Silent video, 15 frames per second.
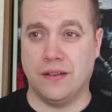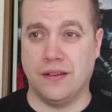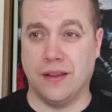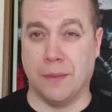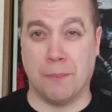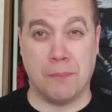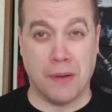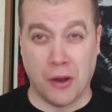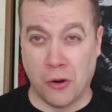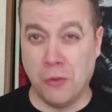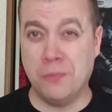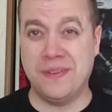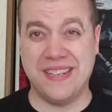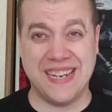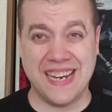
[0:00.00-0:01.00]
the
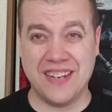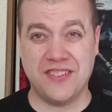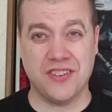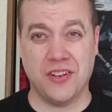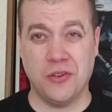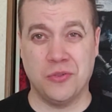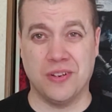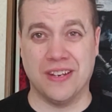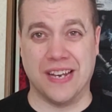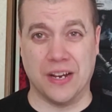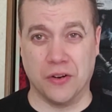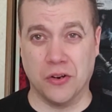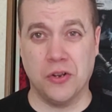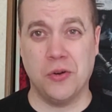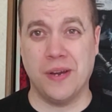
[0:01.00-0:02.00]
Pope, D'Angelo De
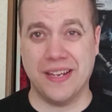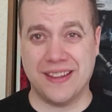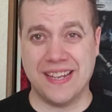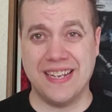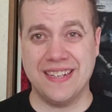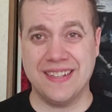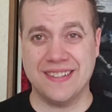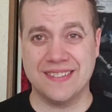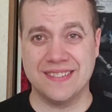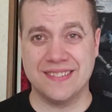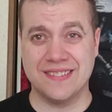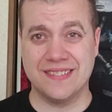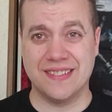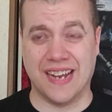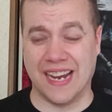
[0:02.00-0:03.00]
Niro, I think.
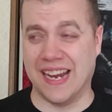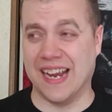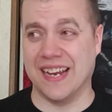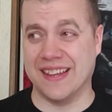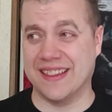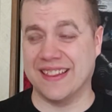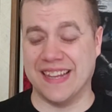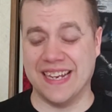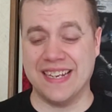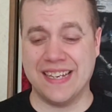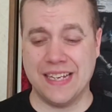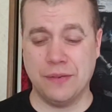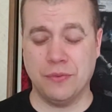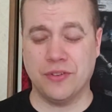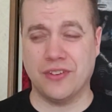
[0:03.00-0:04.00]
I think
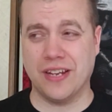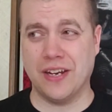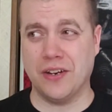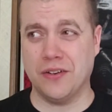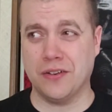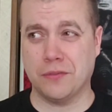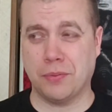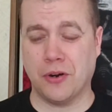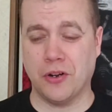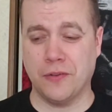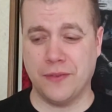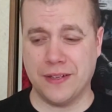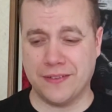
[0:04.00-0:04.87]
he was there as part of